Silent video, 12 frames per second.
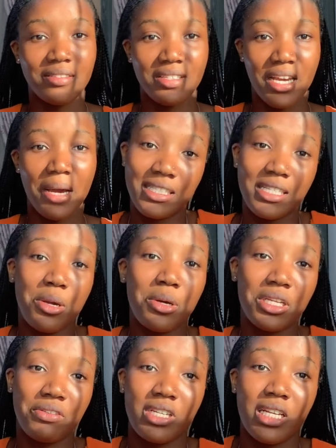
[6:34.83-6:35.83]
Yeah, that's the
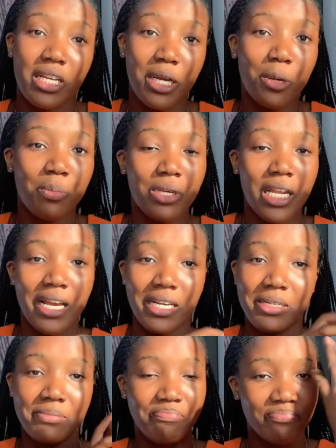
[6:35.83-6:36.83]
second ingredient that helped me
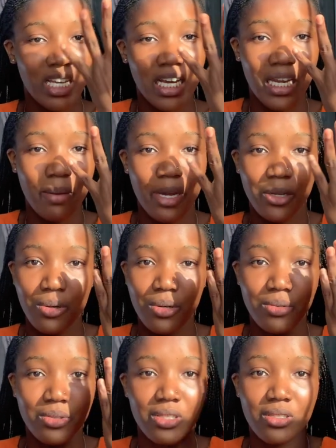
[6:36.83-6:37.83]
like clear my
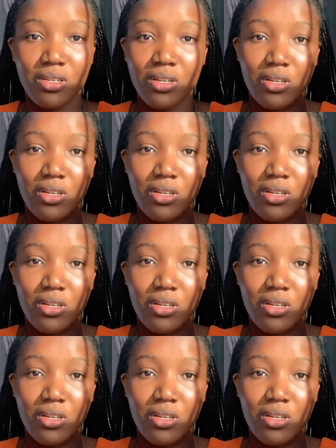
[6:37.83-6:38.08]
knuckles.